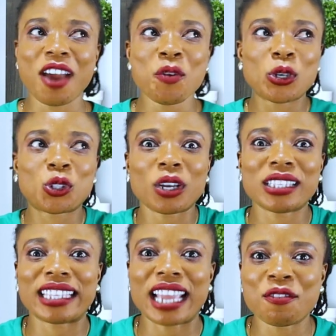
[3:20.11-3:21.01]
We
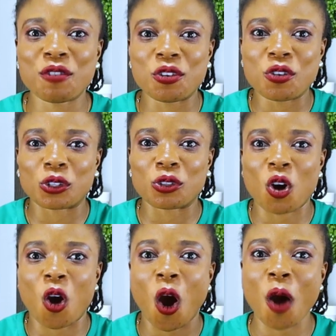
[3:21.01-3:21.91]
shot 10 videos.
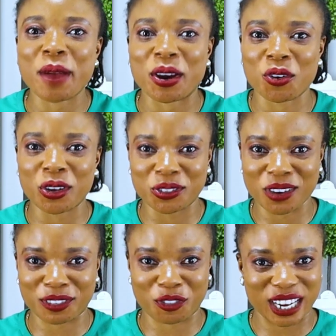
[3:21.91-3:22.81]
Now all my clothes
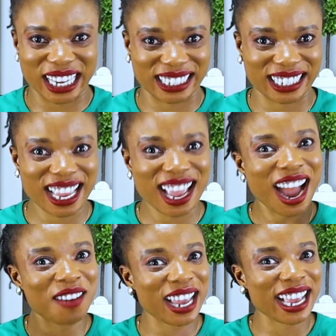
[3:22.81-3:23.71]
got finished.
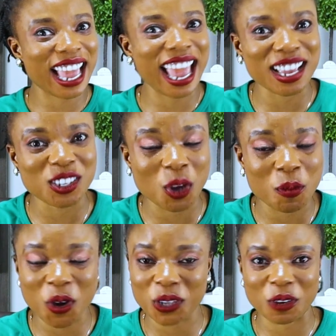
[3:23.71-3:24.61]
I'm like, hey, so
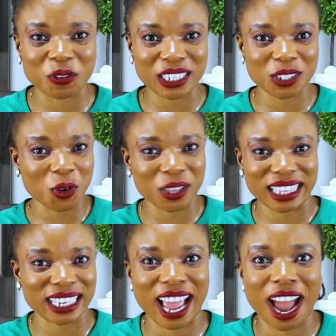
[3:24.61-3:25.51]
because of this whole
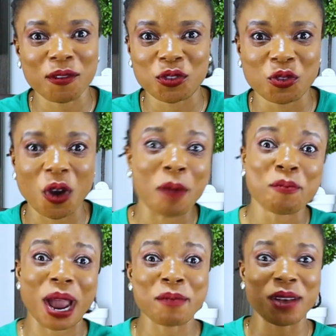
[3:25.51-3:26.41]
thing, I have to go and
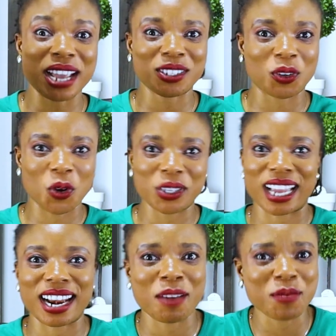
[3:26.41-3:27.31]
buy plenty clothes.
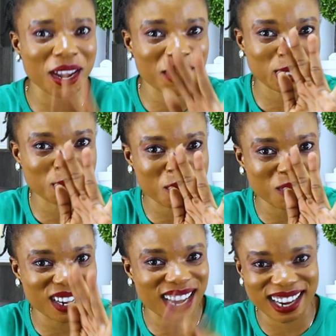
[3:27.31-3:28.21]
And I don't spend
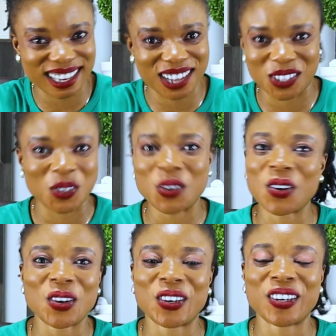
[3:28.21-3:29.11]
money like that. So
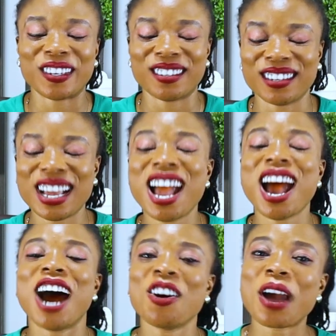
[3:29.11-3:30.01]
no.
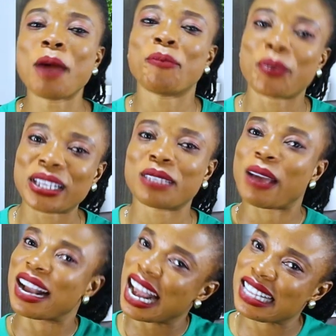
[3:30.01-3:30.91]
I'll go and print
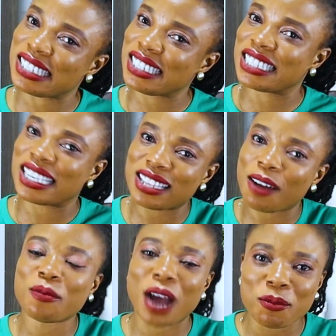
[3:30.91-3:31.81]
Bengali t-shirt.
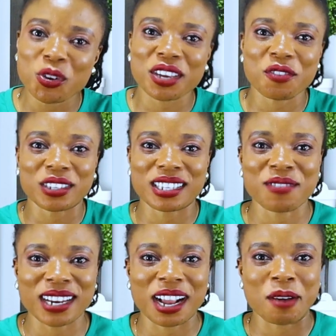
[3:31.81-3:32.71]
Now I'm looking for
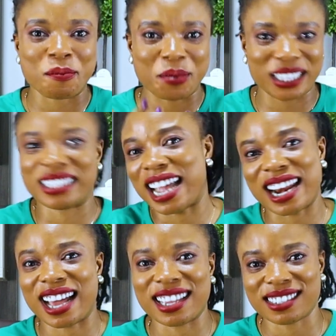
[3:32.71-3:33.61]
someone that can print
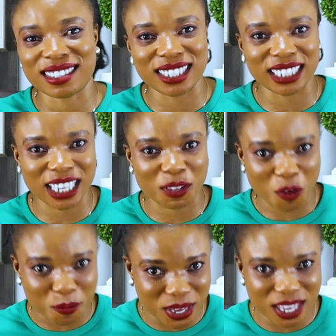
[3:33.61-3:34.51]
Ghana Hustle t-shirt
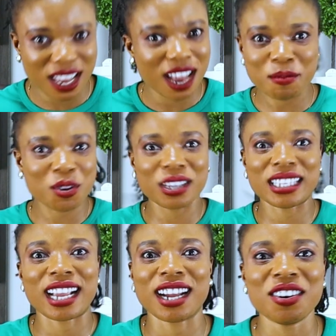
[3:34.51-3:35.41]
for me, because
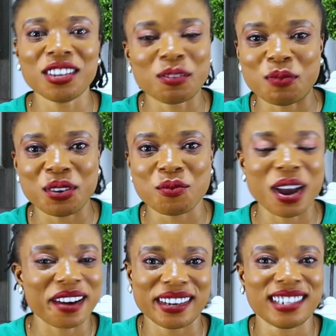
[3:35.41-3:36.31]
I cannot be
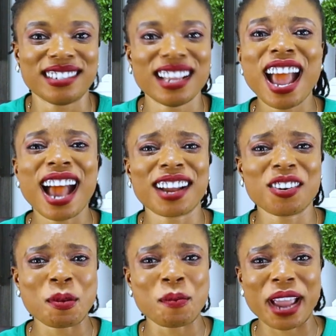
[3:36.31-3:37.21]

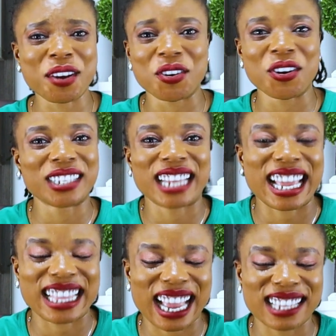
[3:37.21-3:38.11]
buying clothes
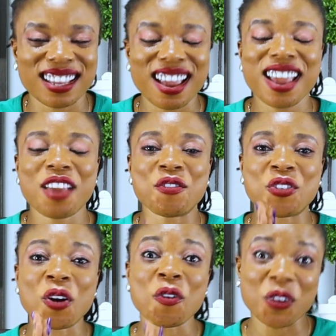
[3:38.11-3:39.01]
like that. If you
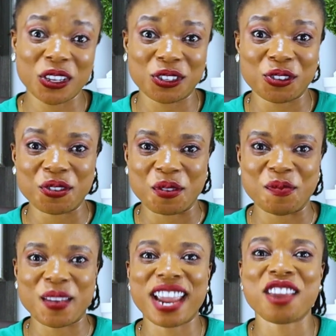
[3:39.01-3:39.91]
don't want to
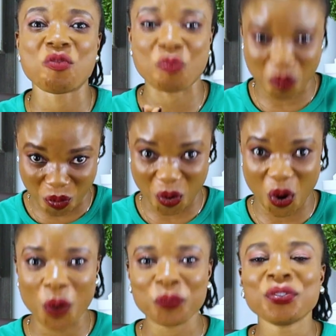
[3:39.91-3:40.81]
remain
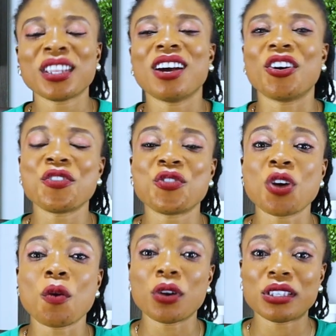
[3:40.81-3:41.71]
poor, or if you
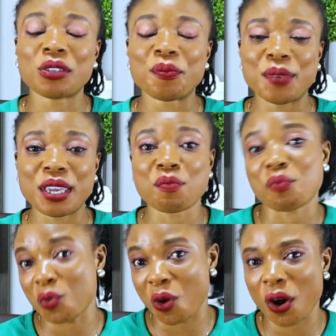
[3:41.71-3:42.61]
don't want to be
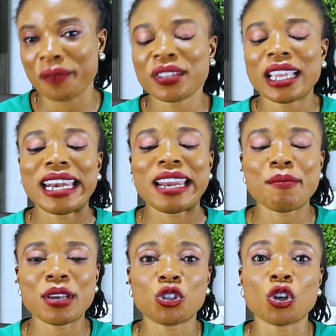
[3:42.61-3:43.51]
poor,
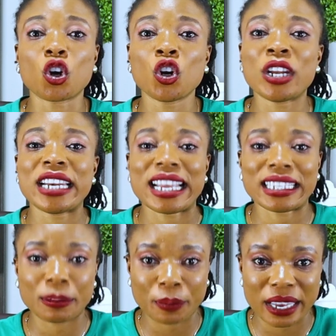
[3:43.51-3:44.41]
limit your clothing
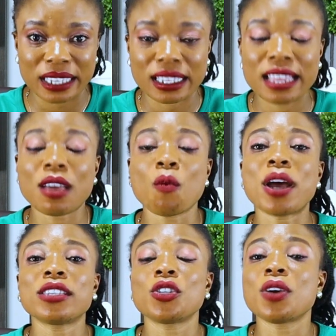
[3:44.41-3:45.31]
expense. The
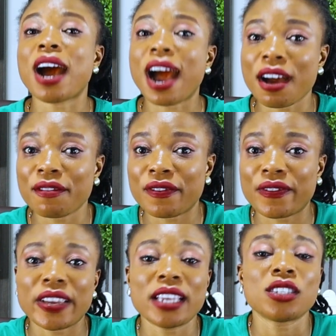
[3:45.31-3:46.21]
ones you have
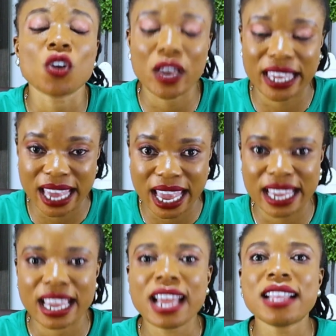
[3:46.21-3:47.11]
is
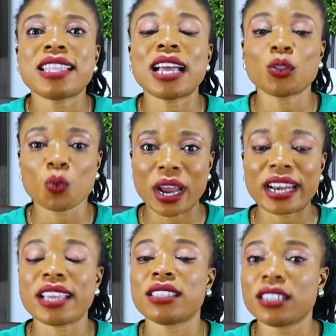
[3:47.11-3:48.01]
okay. That one
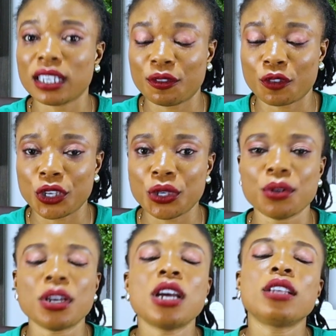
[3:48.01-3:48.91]
is good for
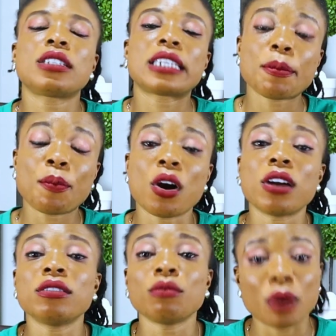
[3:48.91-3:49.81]
you. Keep
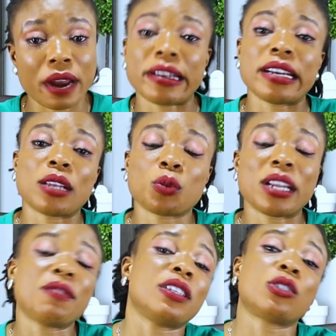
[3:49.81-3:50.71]
on wearing that one
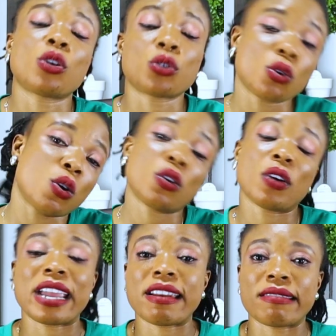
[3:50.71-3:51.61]
if it's not torn or
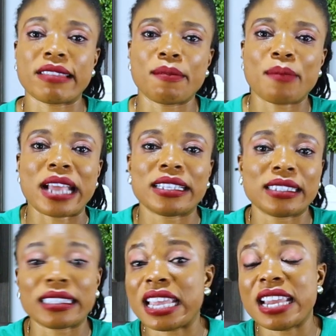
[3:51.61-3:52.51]
anything, but
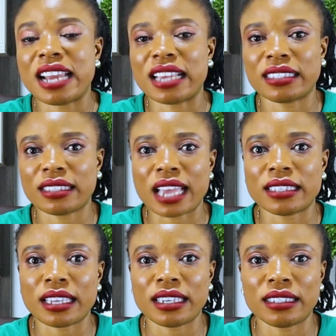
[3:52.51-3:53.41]
staying
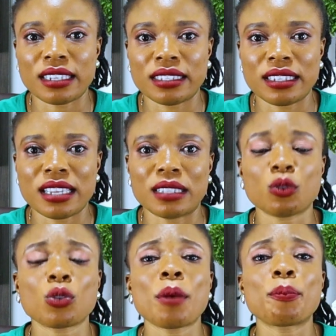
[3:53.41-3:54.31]
is in it.
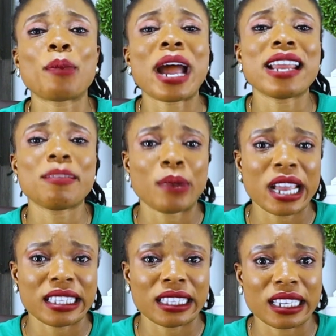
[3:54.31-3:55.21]
Stop buying
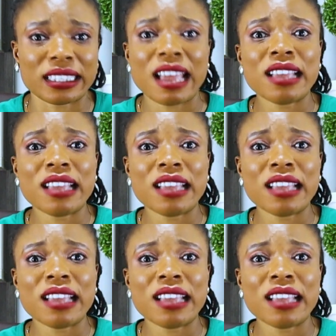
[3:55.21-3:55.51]
plenty things.